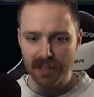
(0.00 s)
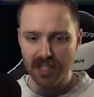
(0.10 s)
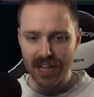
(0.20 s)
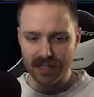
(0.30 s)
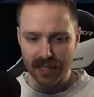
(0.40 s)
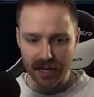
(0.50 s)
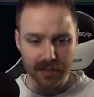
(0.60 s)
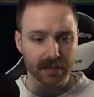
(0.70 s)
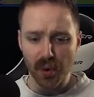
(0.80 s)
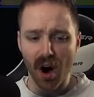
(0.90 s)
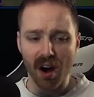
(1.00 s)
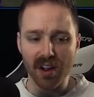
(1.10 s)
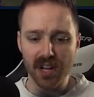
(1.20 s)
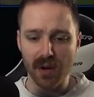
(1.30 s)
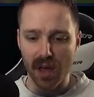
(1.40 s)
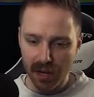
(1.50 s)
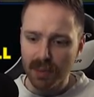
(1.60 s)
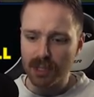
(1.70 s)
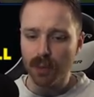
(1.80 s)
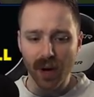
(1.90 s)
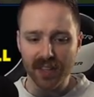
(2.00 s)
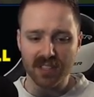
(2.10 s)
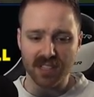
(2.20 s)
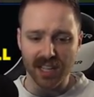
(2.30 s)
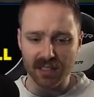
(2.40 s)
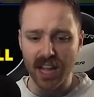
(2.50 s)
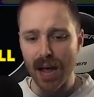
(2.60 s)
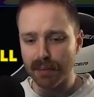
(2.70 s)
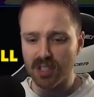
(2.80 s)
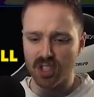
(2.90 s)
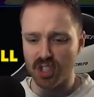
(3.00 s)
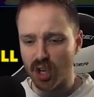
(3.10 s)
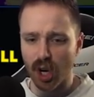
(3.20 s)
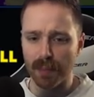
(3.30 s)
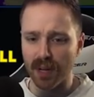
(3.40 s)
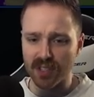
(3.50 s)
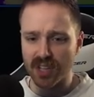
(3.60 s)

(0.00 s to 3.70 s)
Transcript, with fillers: means yes, I guess. You are, I knew it. You must be why these skill tablets just showed up all of a